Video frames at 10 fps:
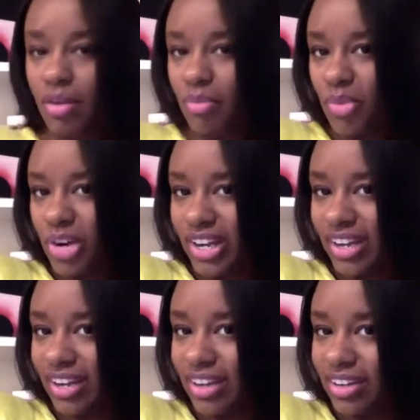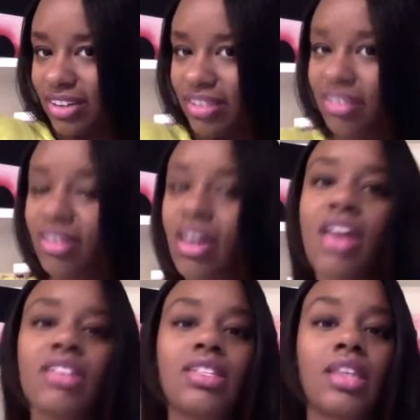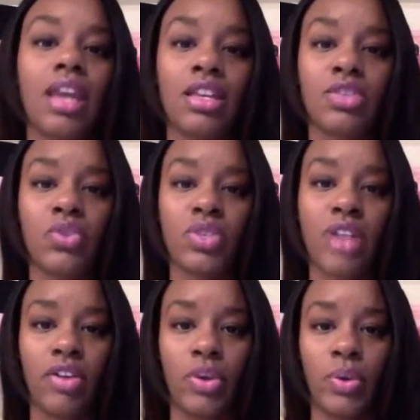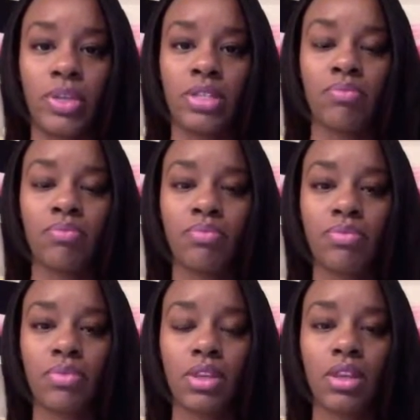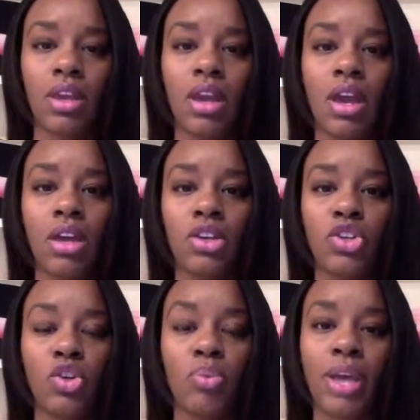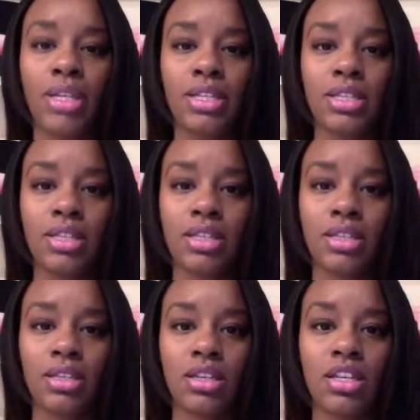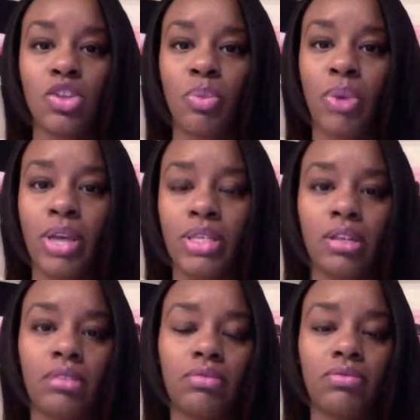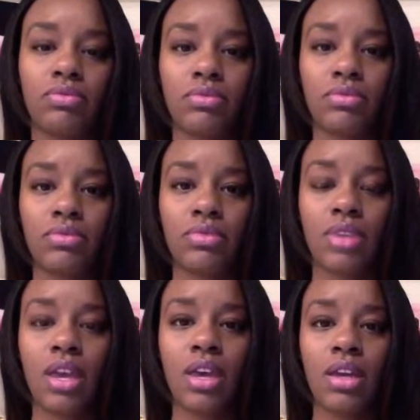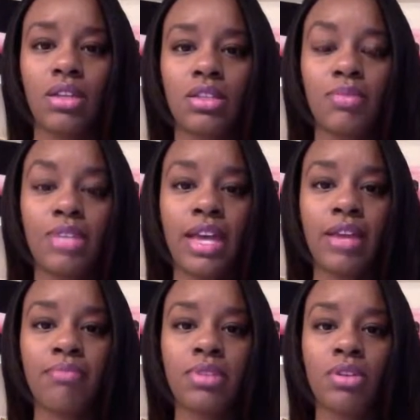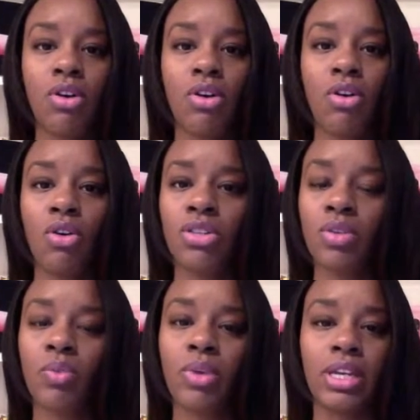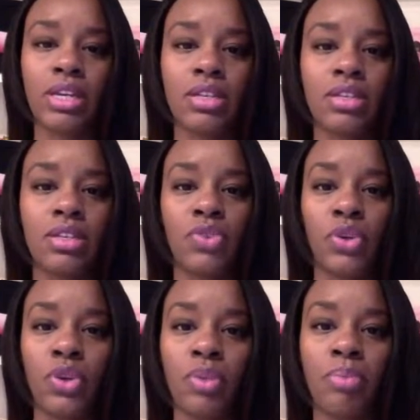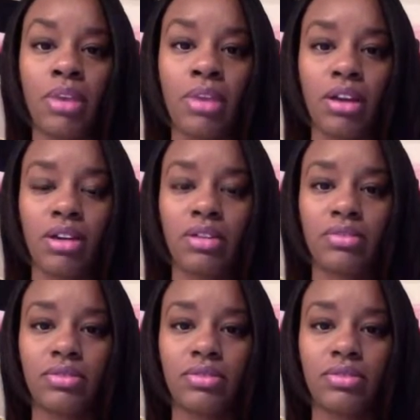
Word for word: Morning! Today's Rosarioism. Your presence is your present. Sometimes all someone needs is for you to be there.